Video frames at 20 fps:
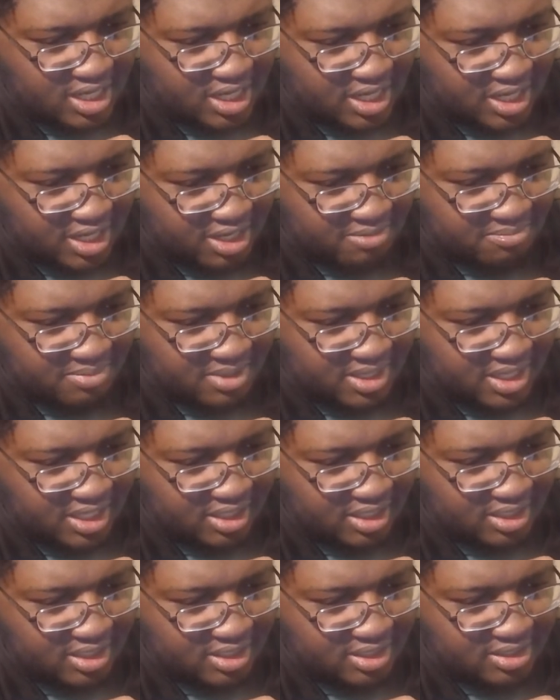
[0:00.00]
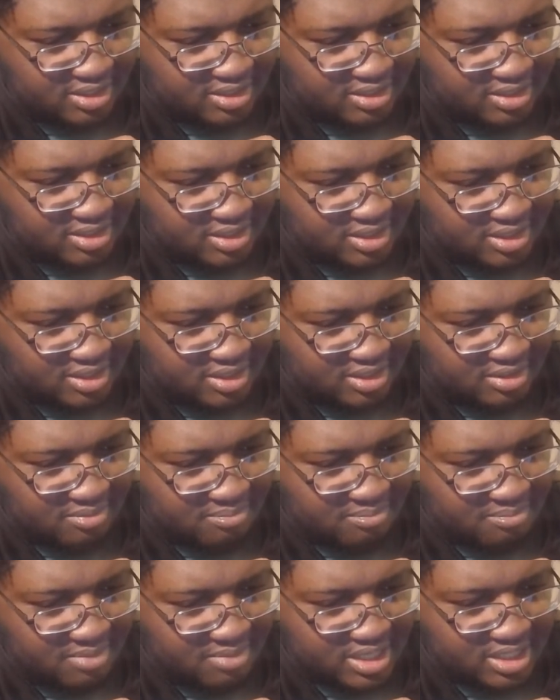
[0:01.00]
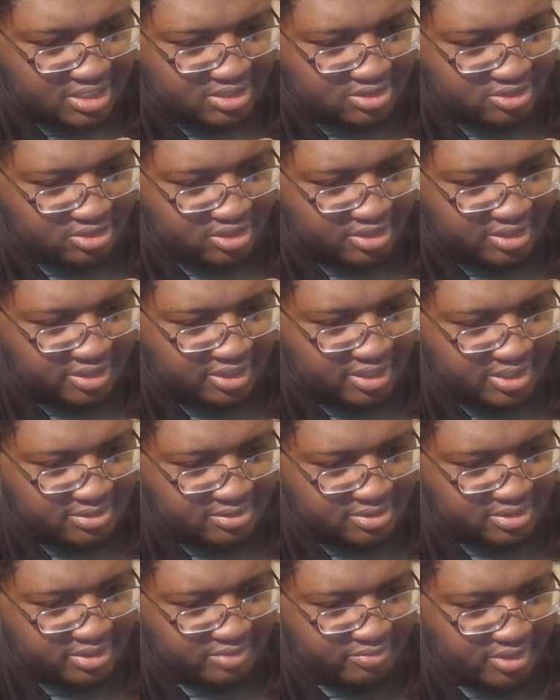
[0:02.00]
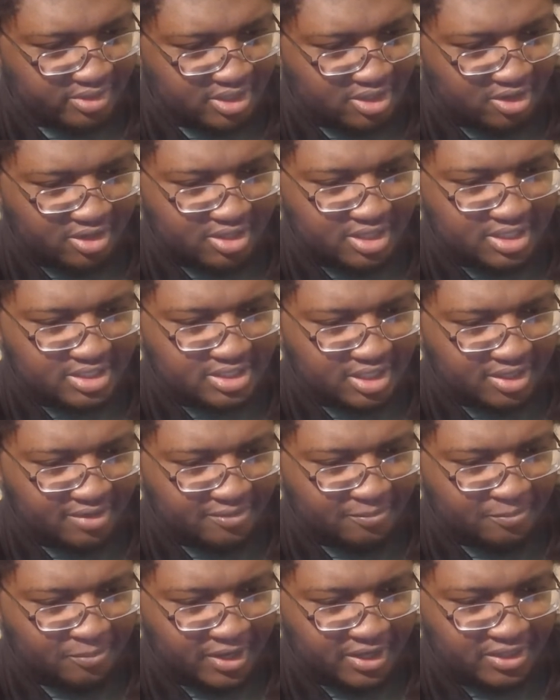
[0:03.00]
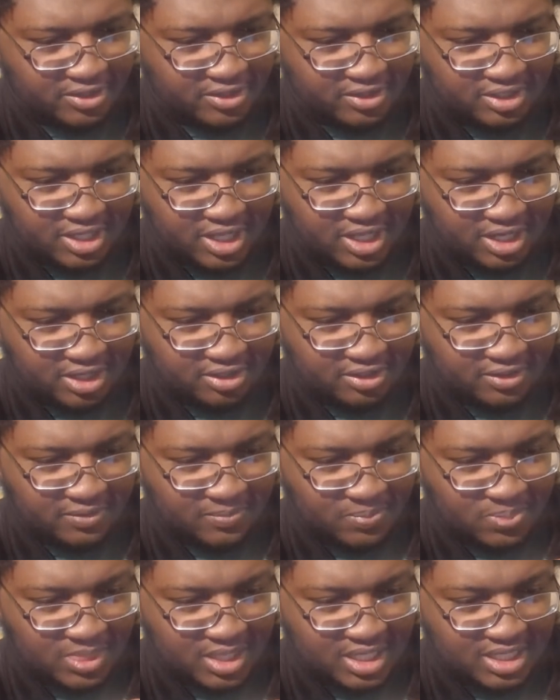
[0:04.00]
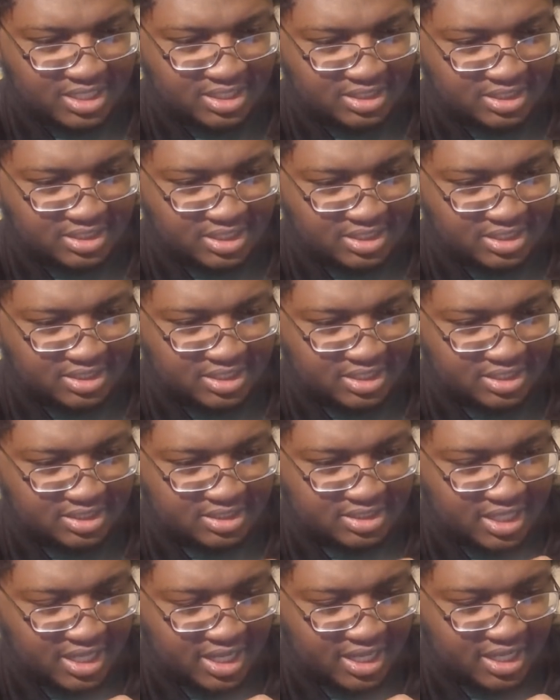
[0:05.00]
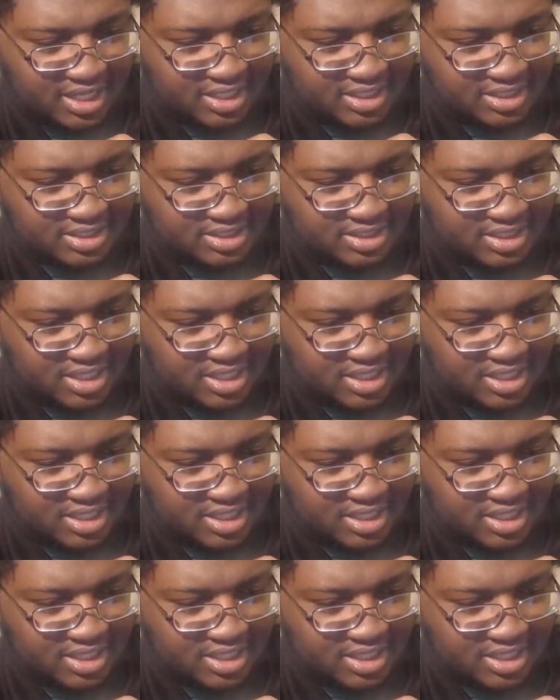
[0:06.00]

up and monitored closely, regardless of whether their sentence has